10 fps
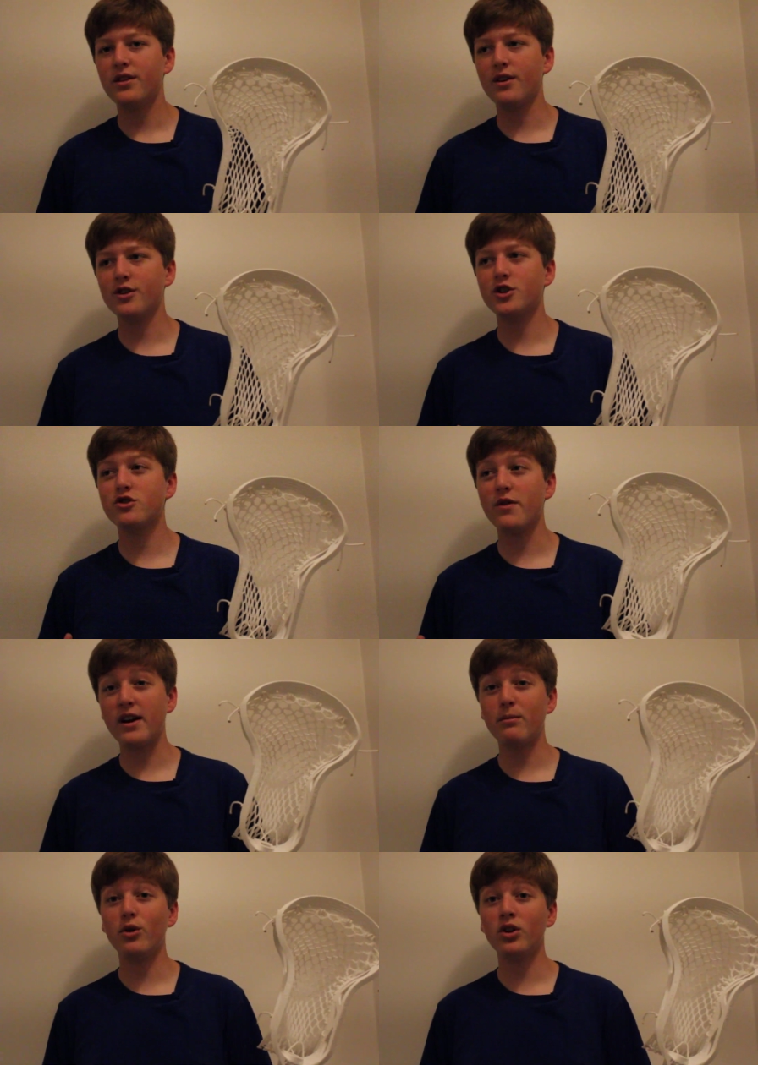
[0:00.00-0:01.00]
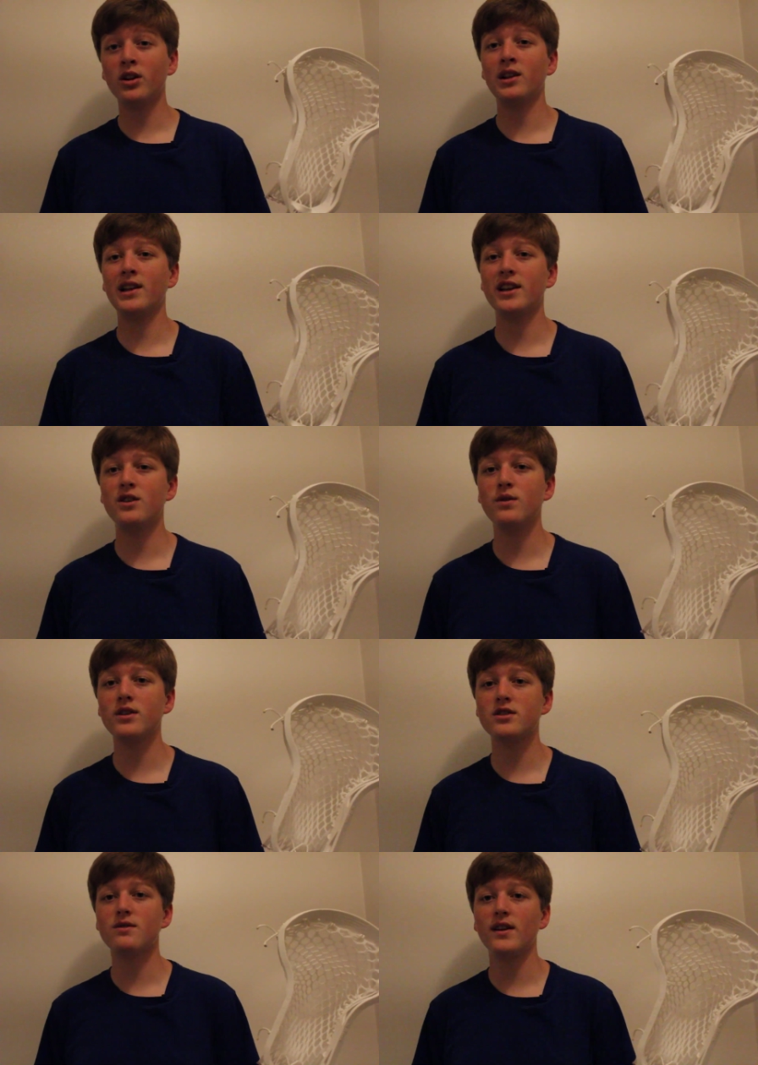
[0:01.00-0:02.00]
they're stringable, like you
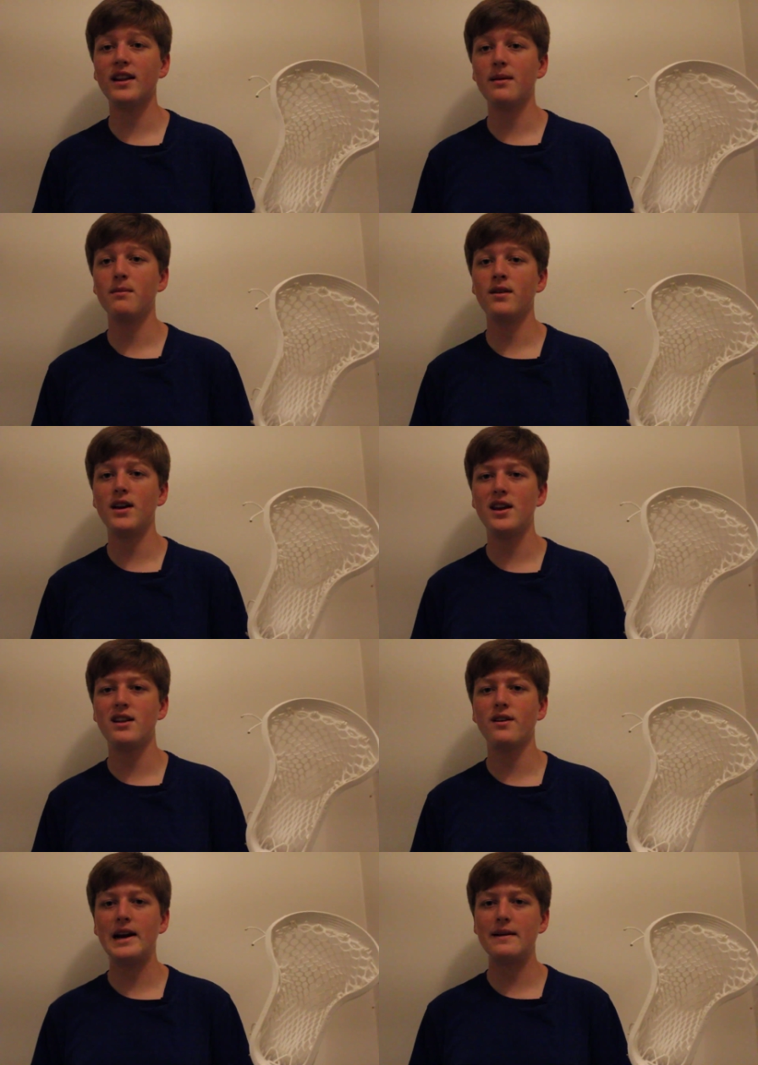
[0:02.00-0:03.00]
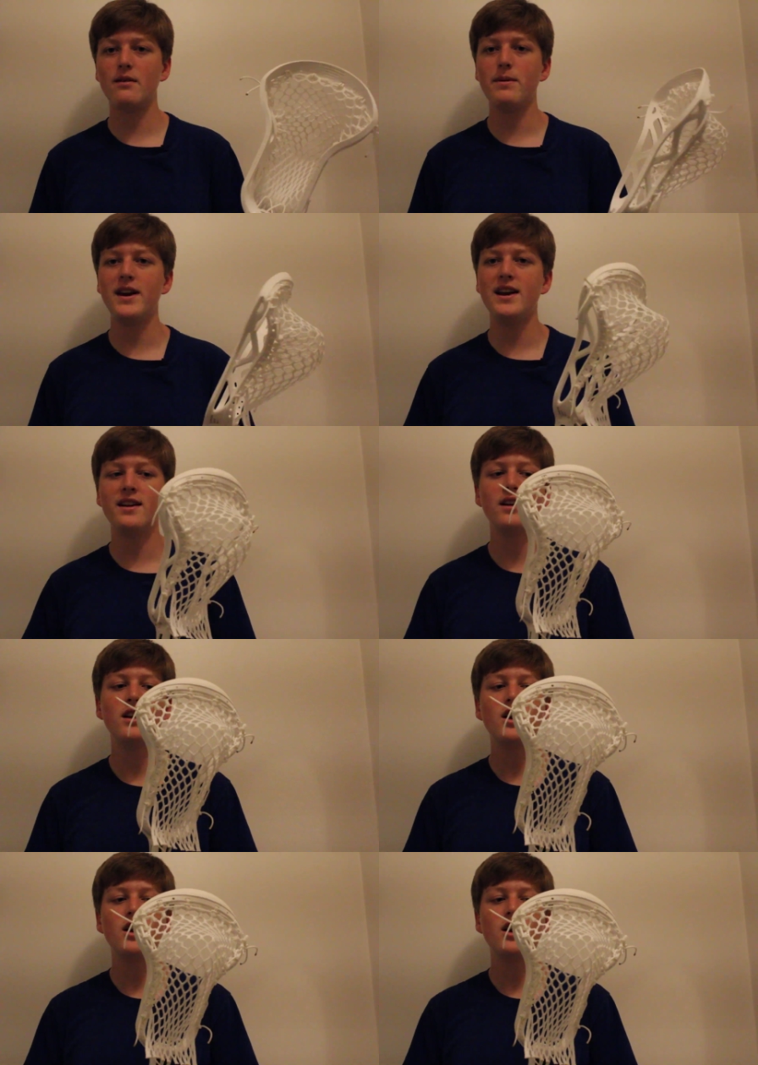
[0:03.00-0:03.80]
can string them and they're kind of a pain.